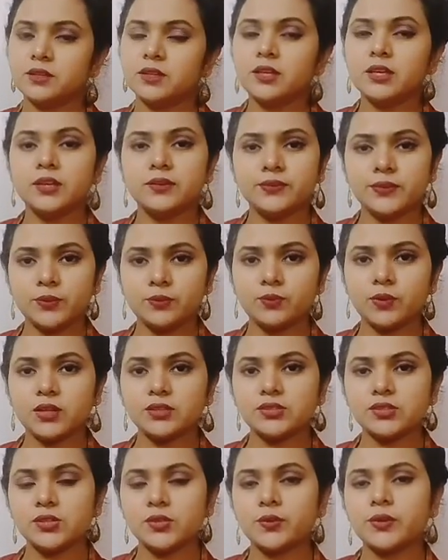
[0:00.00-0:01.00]
If you
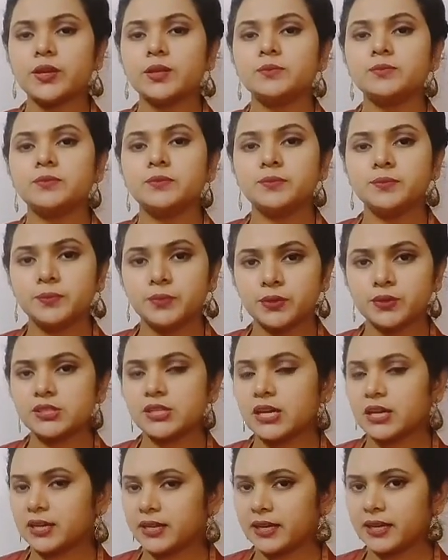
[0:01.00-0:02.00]
want, you can put
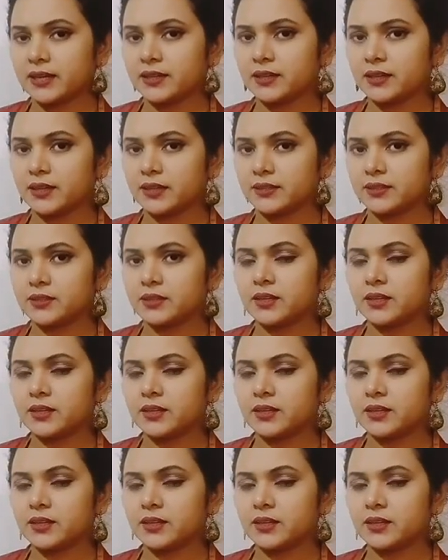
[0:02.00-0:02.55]
a headline.